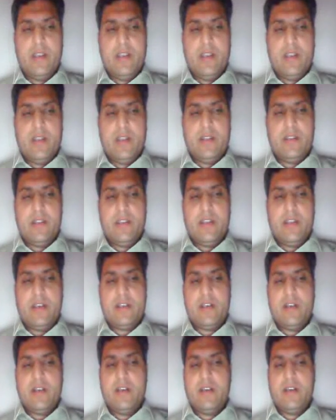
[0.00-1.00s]

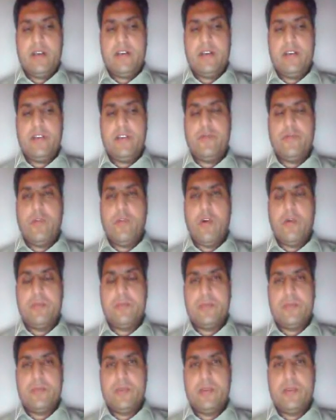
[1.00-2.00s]
that
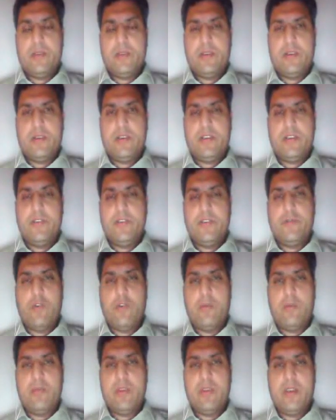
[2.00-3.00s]
deformed
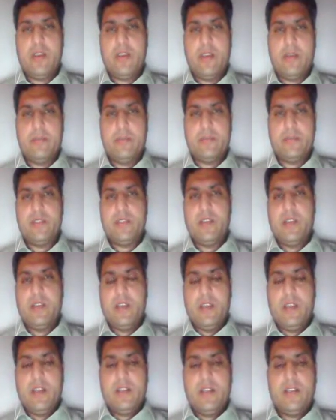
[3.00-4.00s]
limbs,
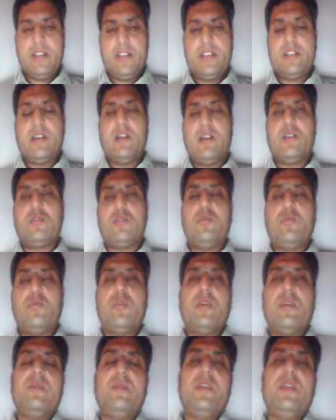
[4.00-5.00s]
this is also one
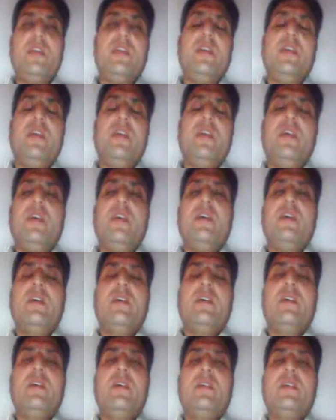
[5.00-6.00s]
of the
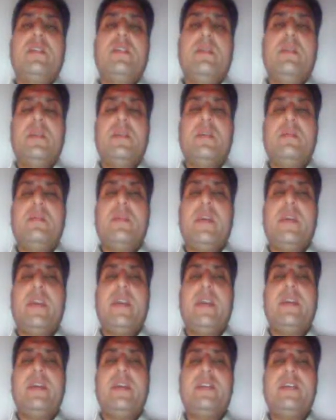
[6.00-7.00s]
symptom,
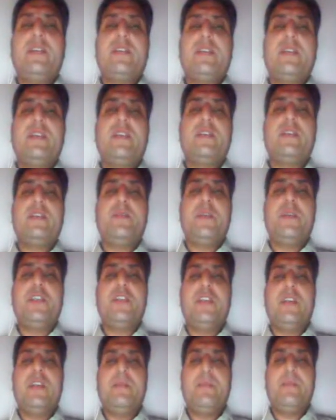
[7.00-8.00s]
and
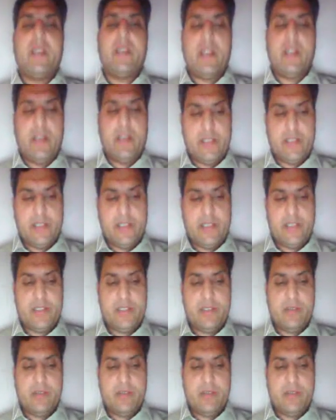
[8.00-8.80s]
especially paralysis.